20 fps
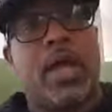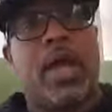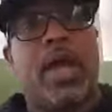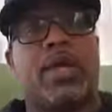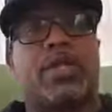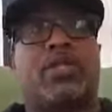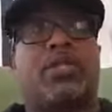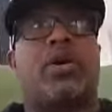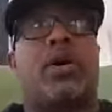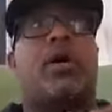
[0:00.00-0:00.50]

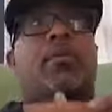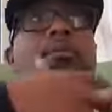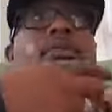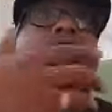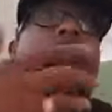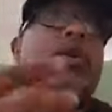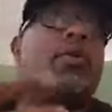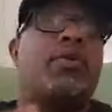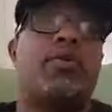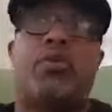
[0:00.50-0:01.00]
And so I'm
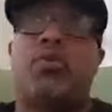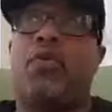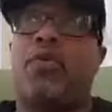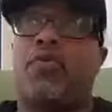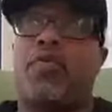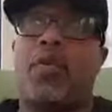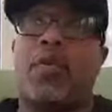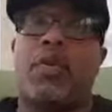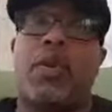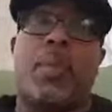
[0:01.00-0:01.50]
going to tell you,
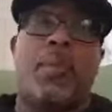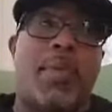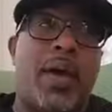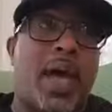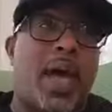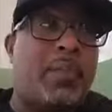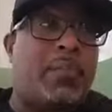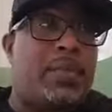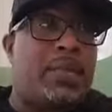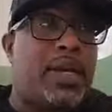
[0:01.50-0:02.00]
if you're in a
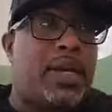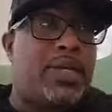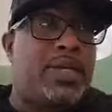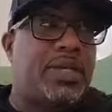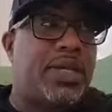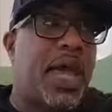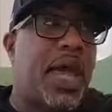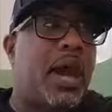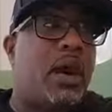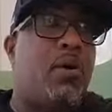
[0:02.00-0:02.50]
bad
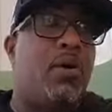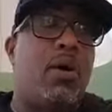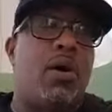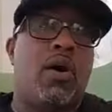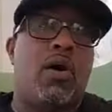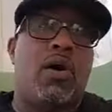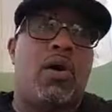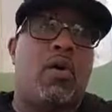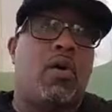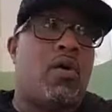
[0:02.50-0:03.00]
place now,
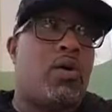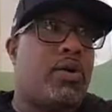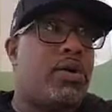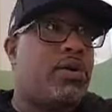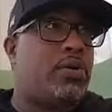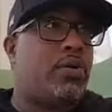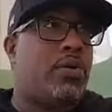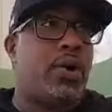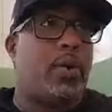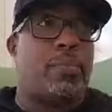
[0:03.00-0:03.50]
or
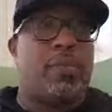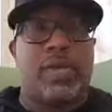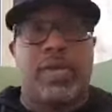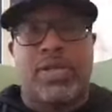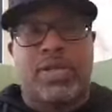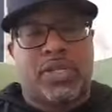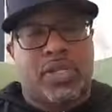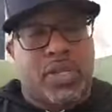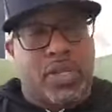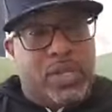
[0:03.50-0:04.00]
you're in a
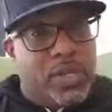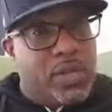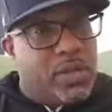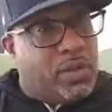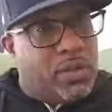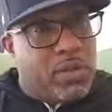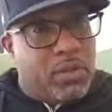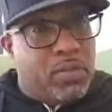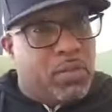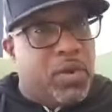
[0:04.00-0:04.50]
place
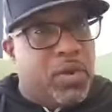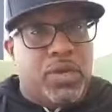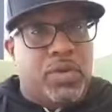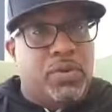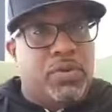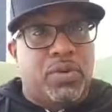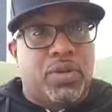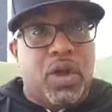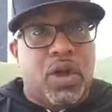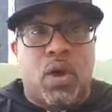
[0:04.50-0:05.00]
where
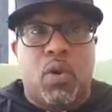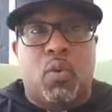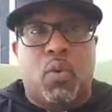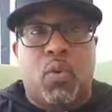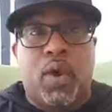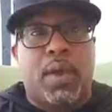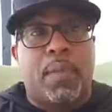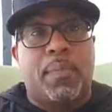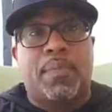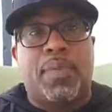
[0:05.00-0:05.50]
you don't
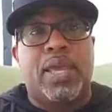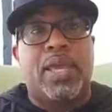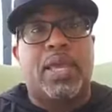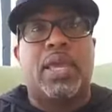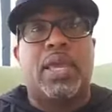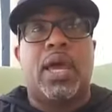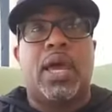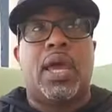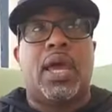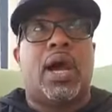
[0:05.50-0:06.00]
want to
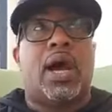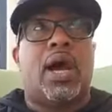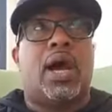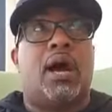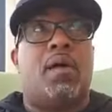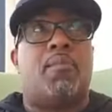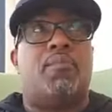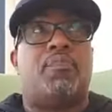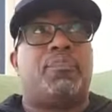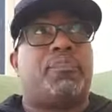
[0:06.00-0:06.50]
be,
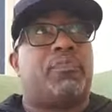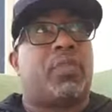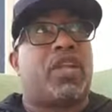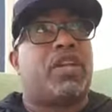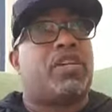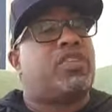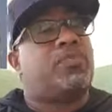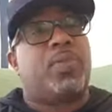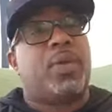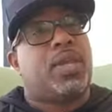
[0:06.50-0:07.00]

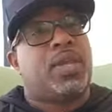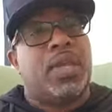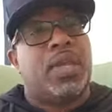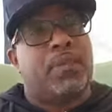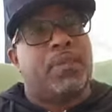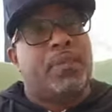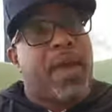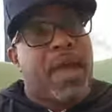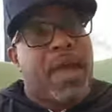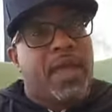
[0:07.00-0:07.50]

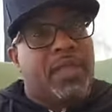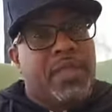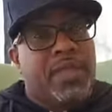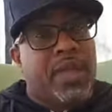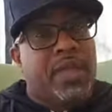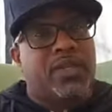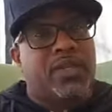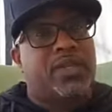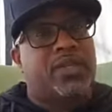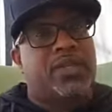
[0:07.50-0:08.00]
speaking bad
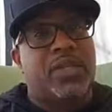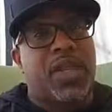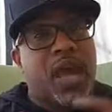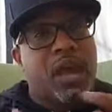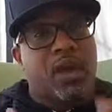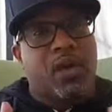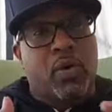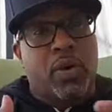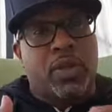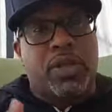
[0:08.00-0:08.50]
things is
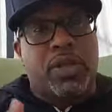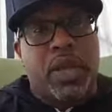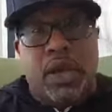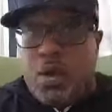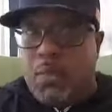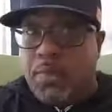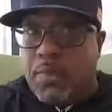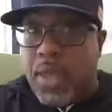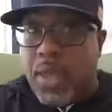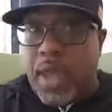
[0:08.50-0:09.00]
not going to
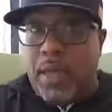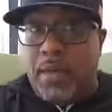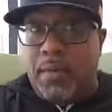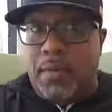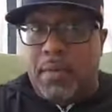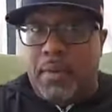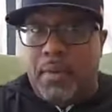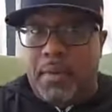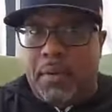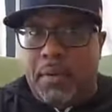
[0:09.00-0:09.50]
help that,
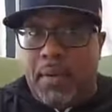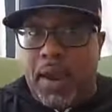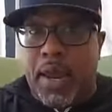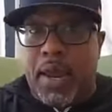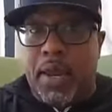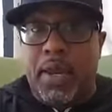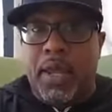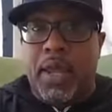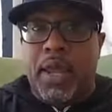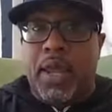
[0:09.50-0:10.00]

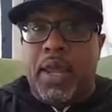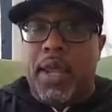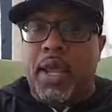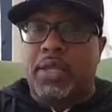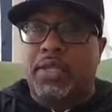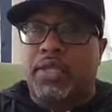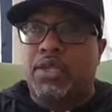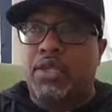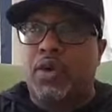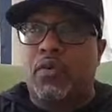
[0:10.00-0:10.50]
right?
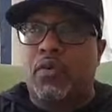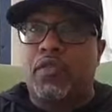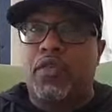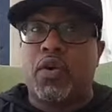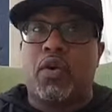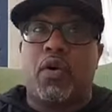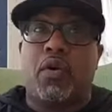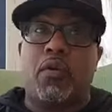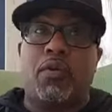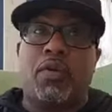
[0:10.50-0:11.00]
And so if
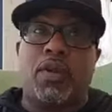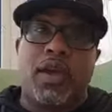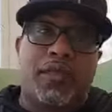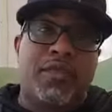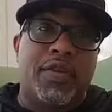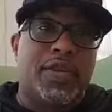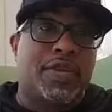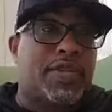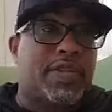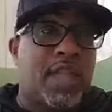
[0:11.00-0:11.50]
you're going to
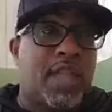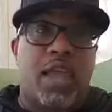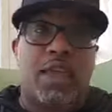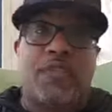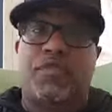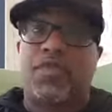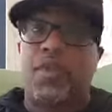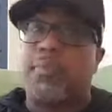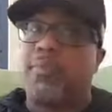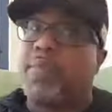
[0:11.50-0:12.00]
live this
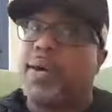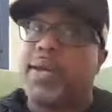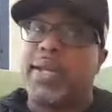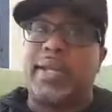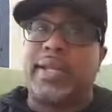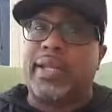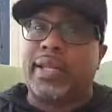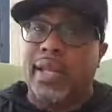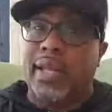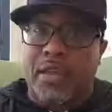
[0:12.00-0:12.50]
life, then
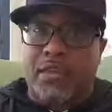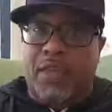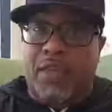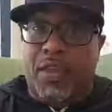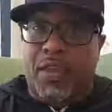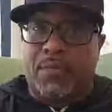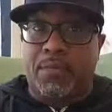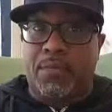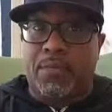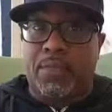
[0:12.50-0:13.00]
money, live it.